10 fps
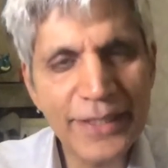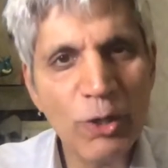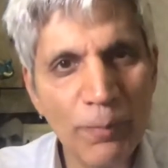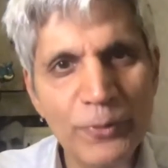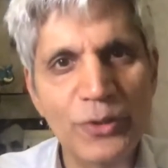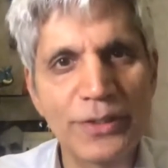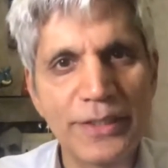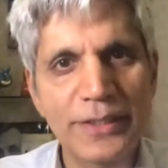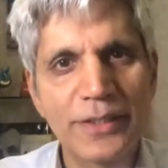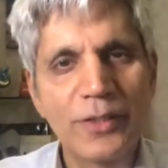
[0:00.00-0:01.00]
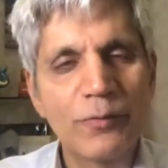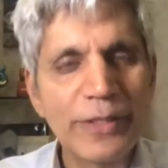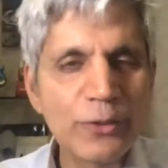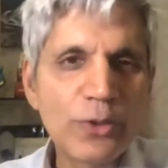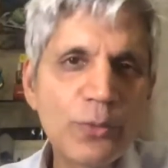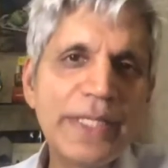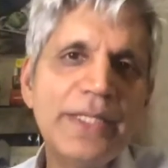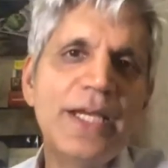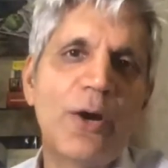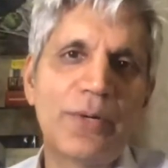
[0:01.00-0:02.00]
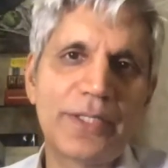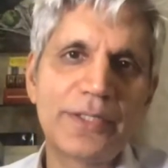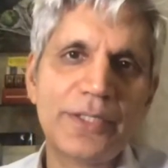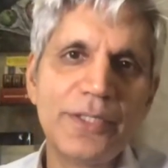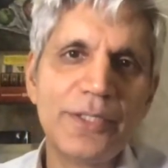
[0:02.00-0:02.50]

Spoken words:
the opportunity when you're doing the outer